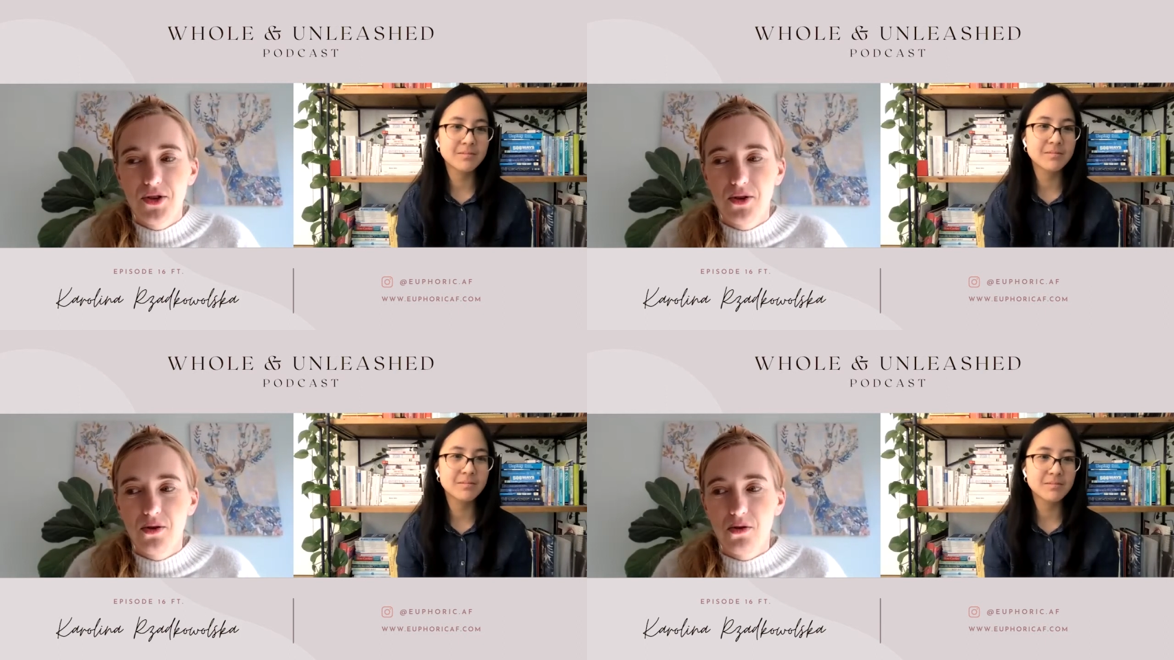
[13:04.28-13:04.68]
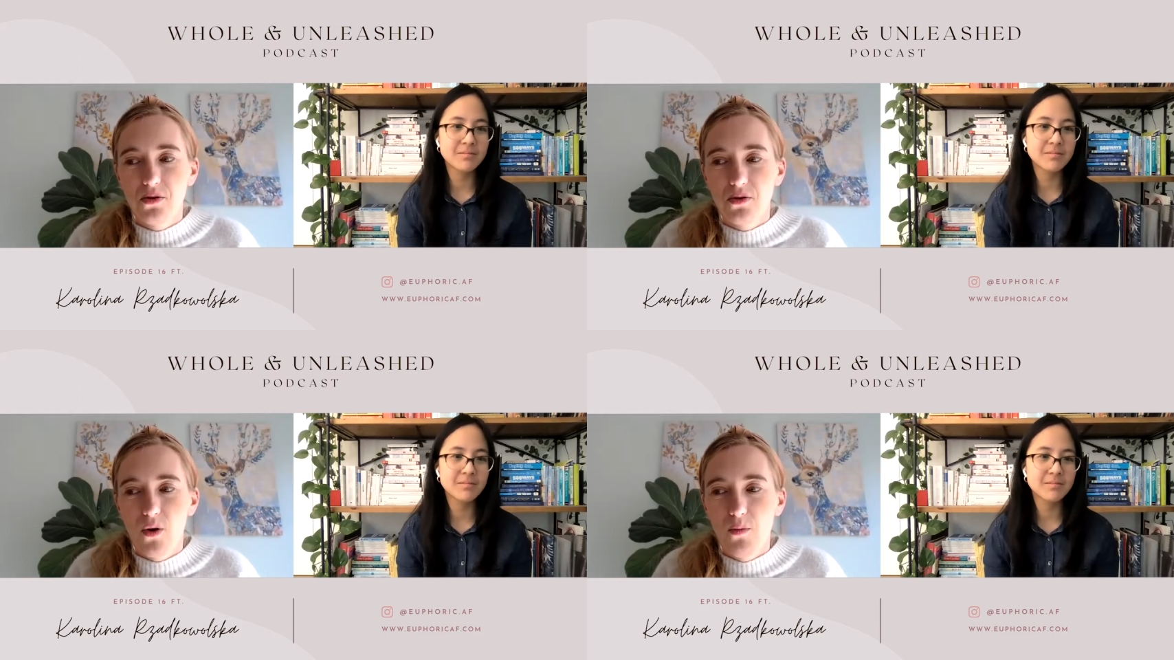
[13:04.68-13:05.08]

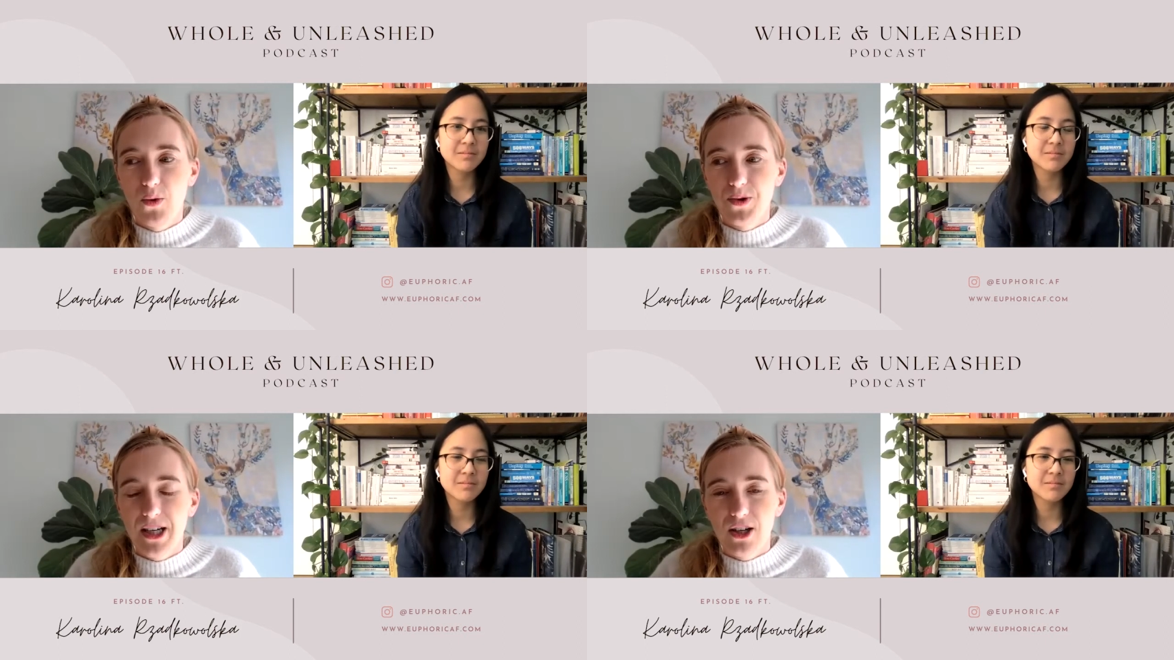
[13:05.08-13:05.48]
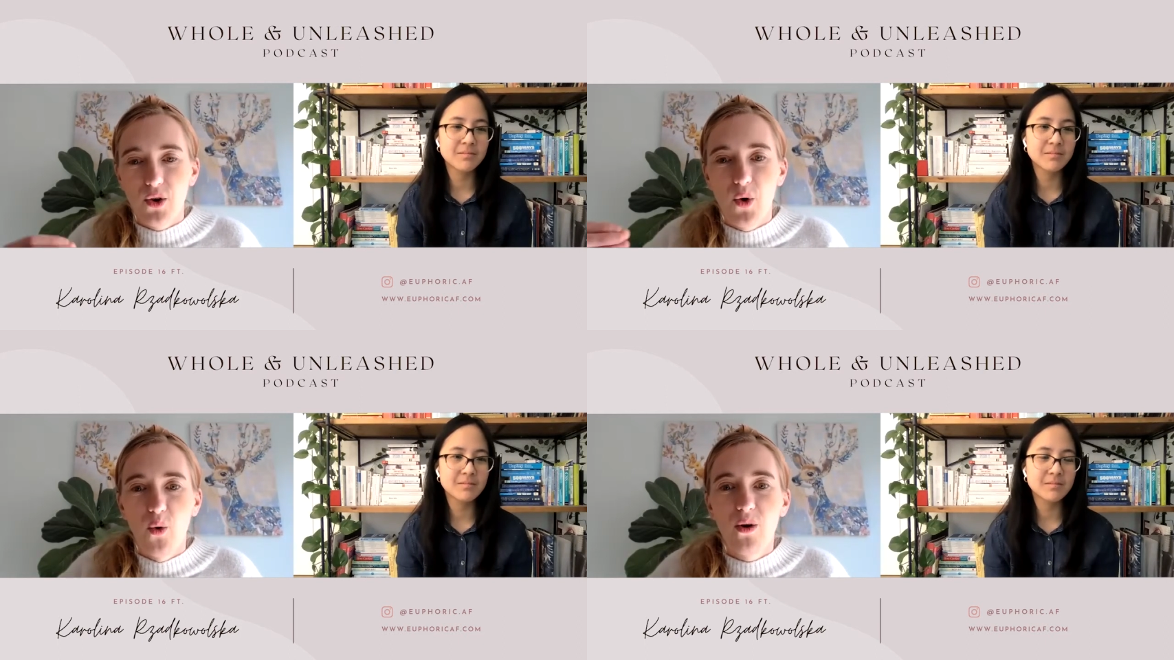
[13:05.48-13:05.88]
Speaker 1: to almost
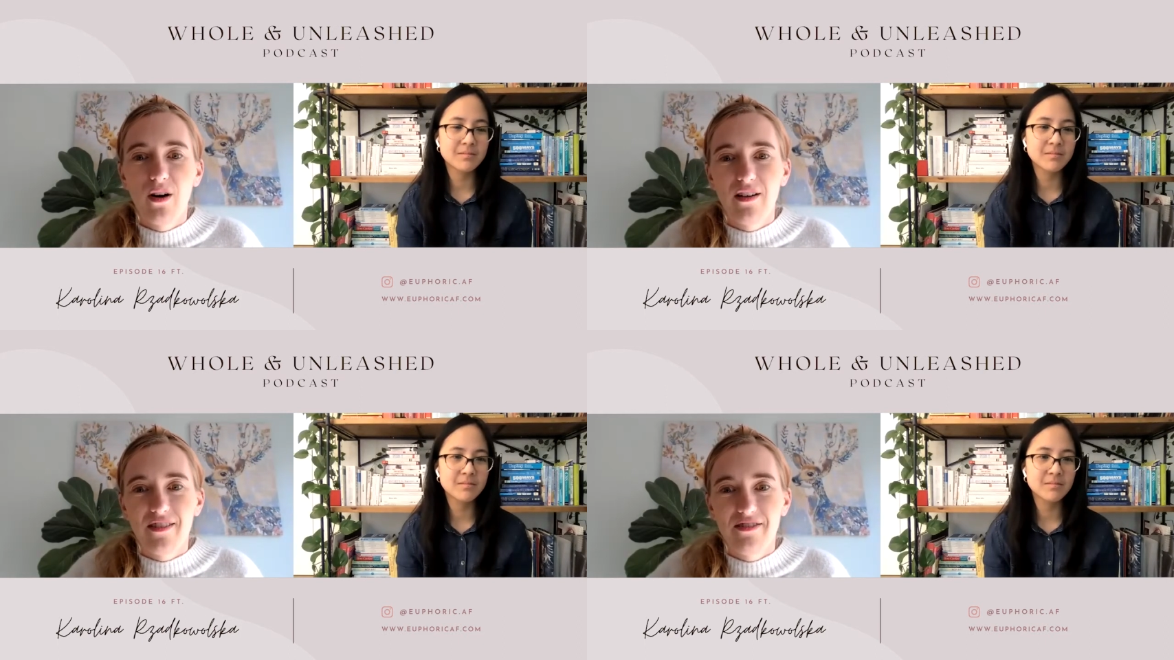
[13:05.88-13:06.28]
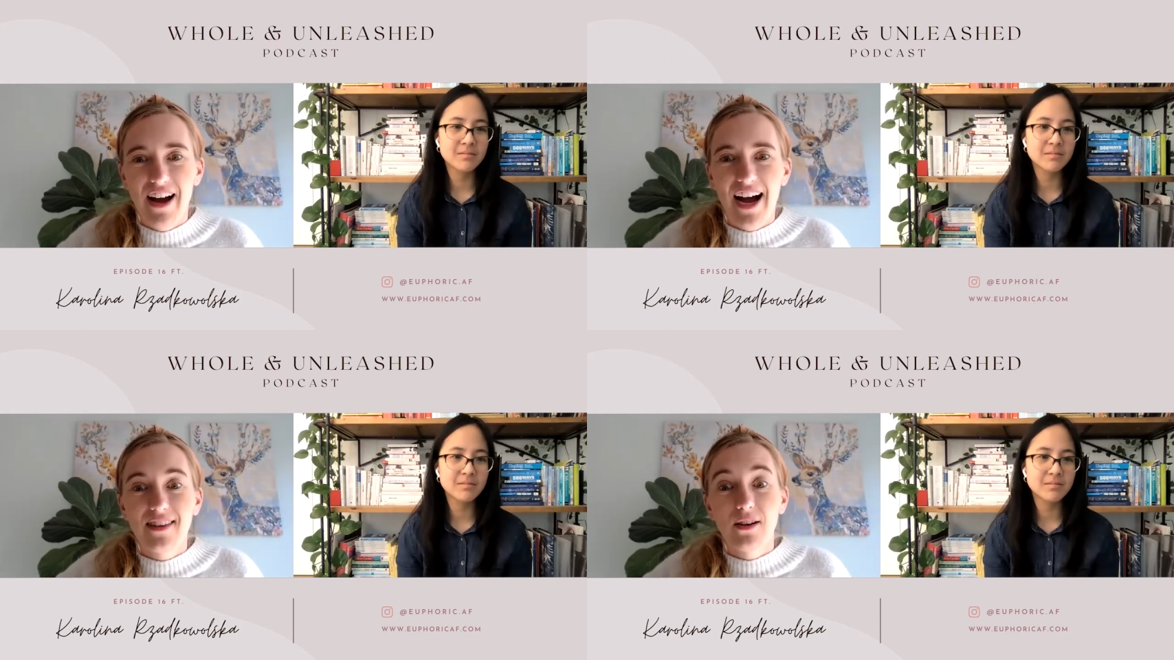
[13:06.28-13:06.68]
ignore the
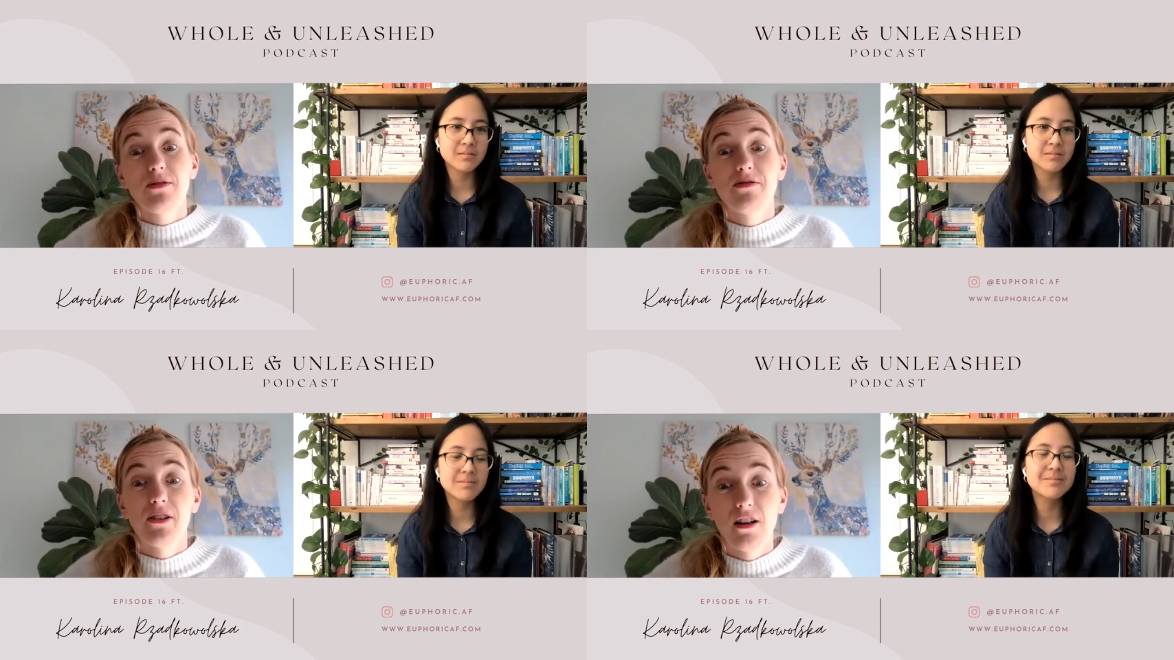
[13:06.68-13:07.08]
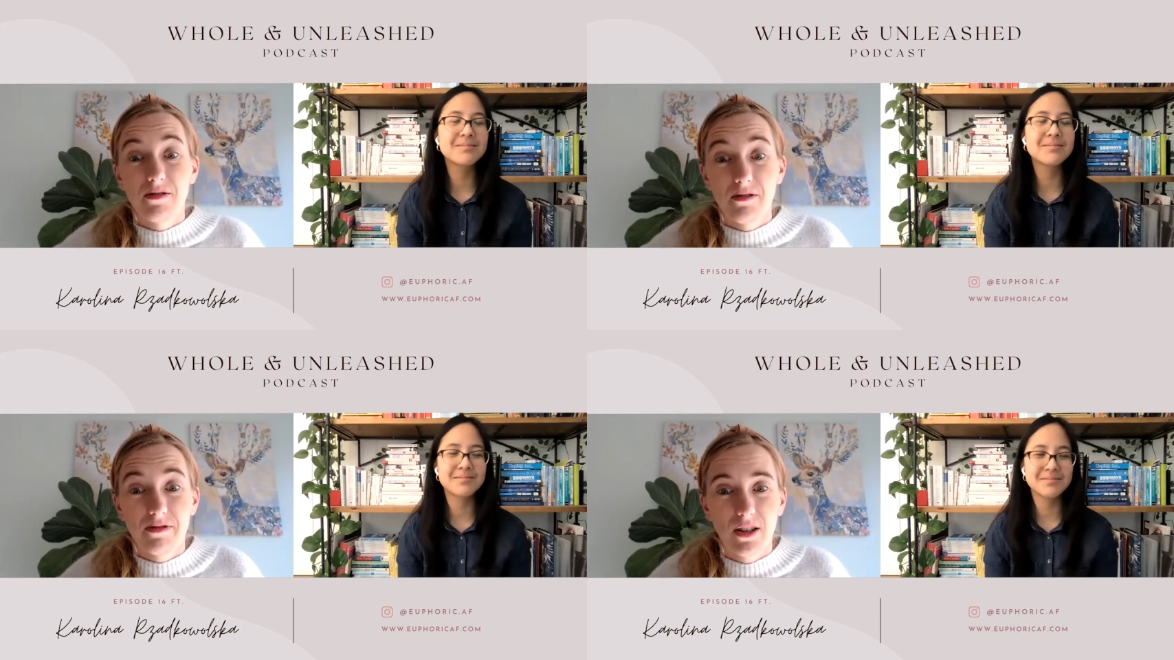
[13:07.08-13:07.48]
fact that we feel
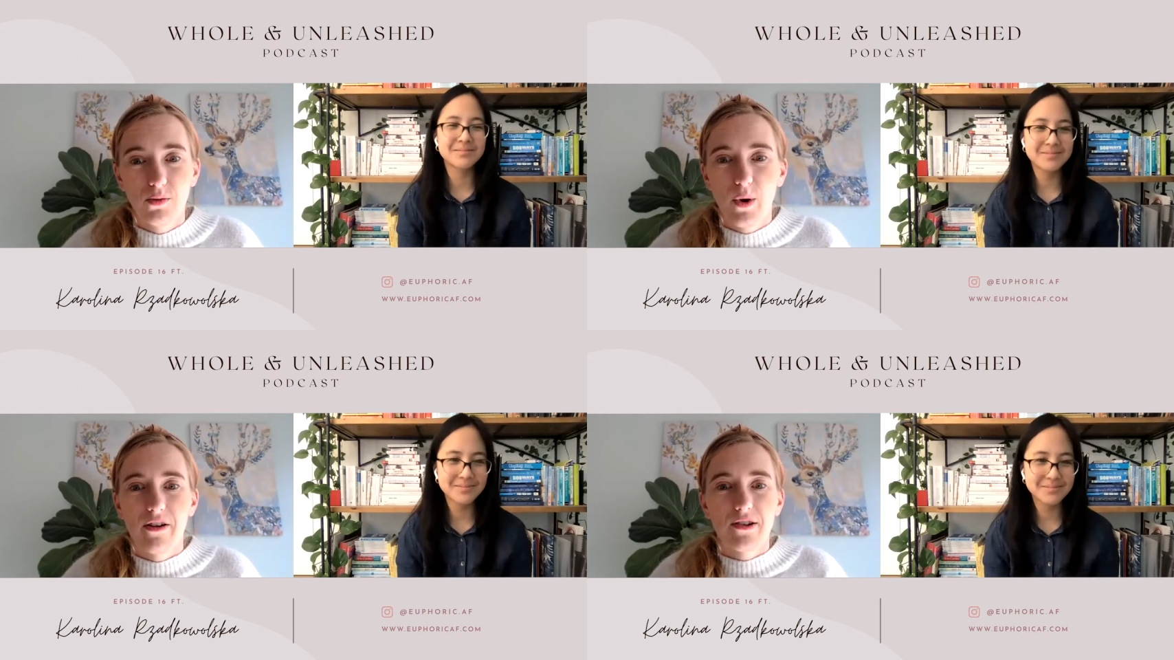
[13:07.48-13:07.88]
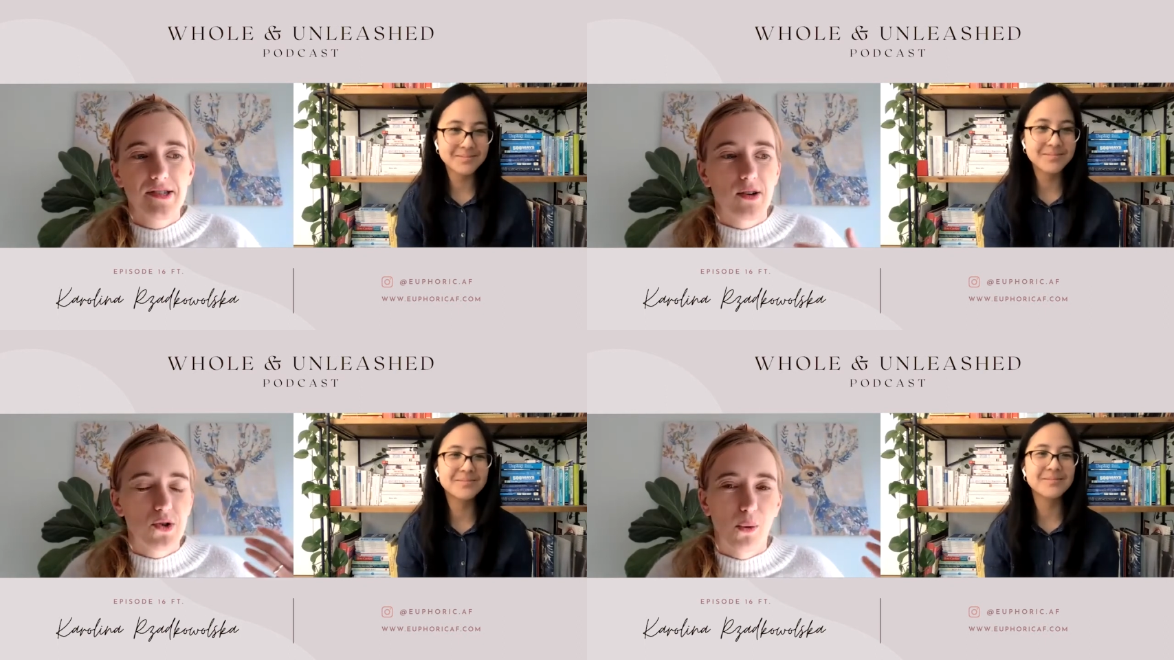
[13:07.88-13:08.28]
unfulfilled, whether it's
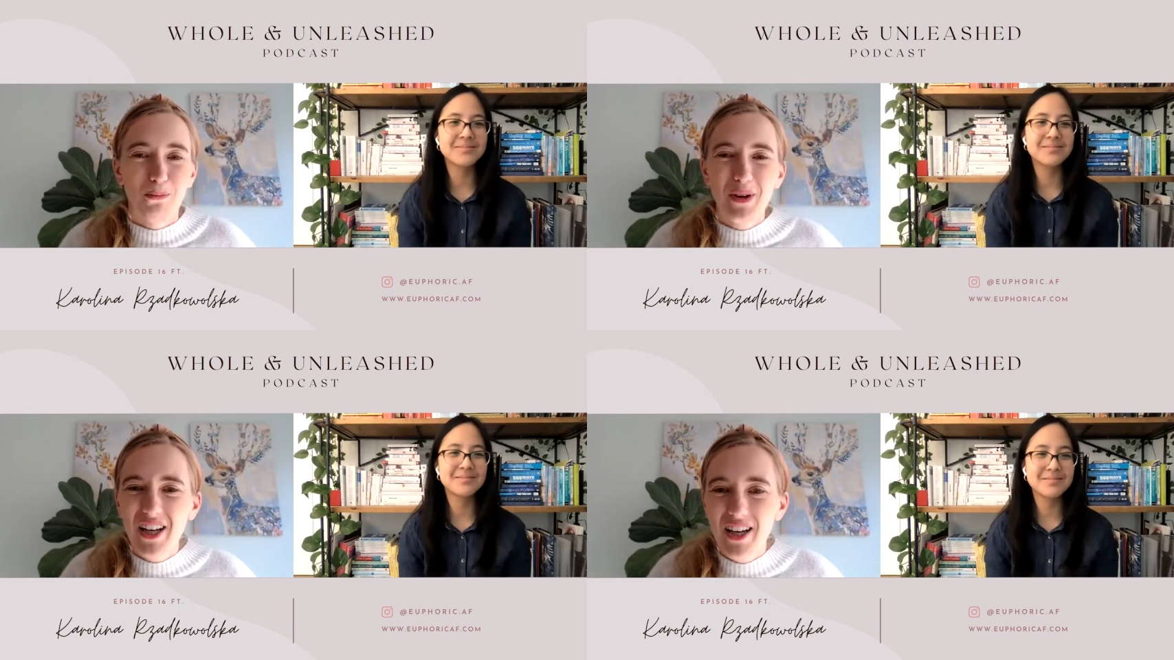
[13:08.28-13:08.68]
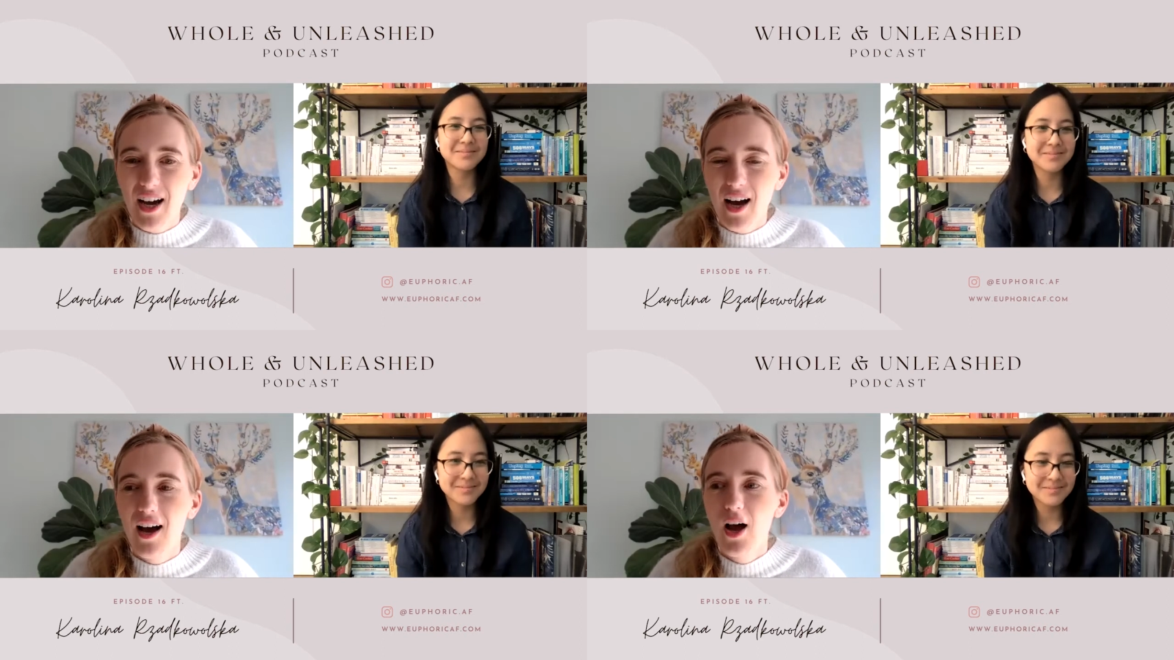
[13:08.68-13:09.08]
social
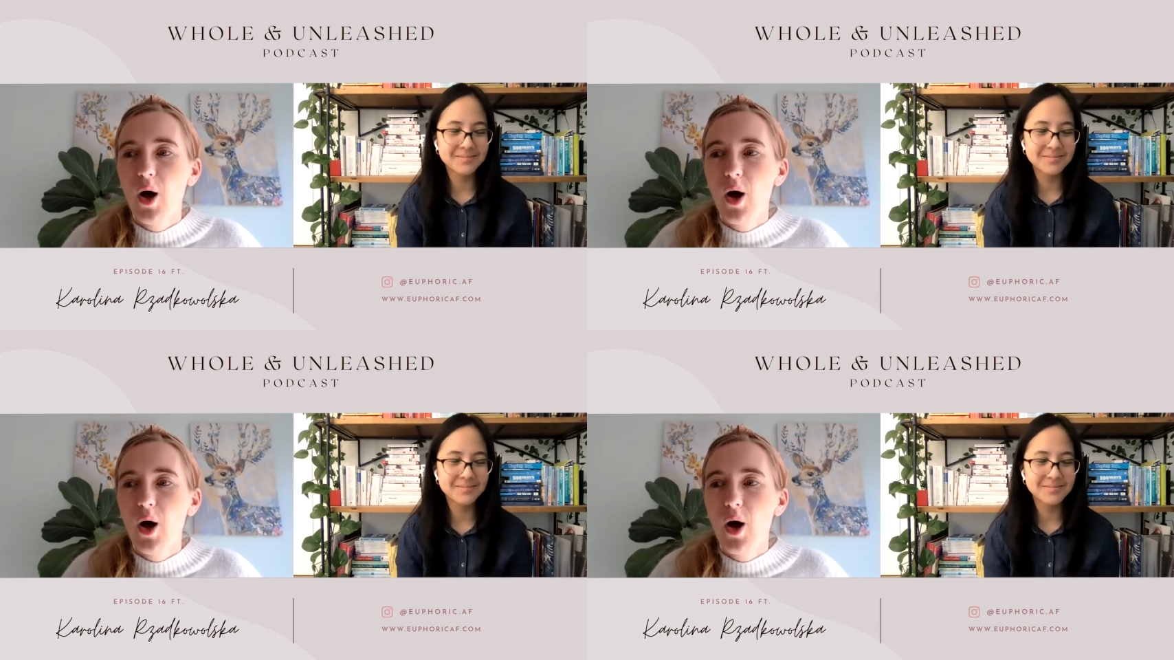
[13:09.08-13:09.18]
media,